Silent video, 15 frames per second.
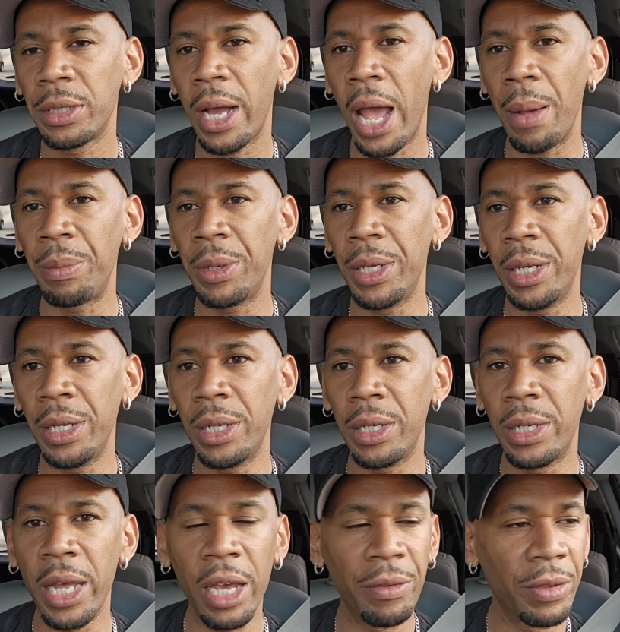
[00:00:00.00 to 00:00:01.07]
Happy
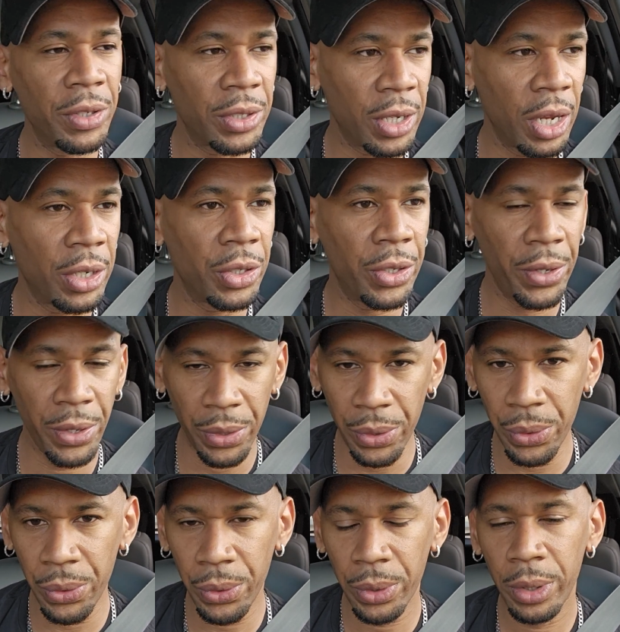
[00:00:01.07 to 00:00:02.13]
Day of the Sun to
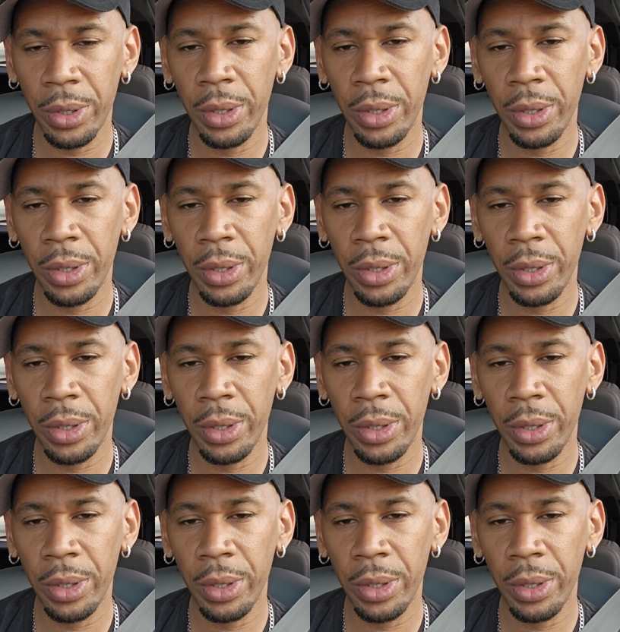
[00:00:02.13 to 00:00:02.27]
you,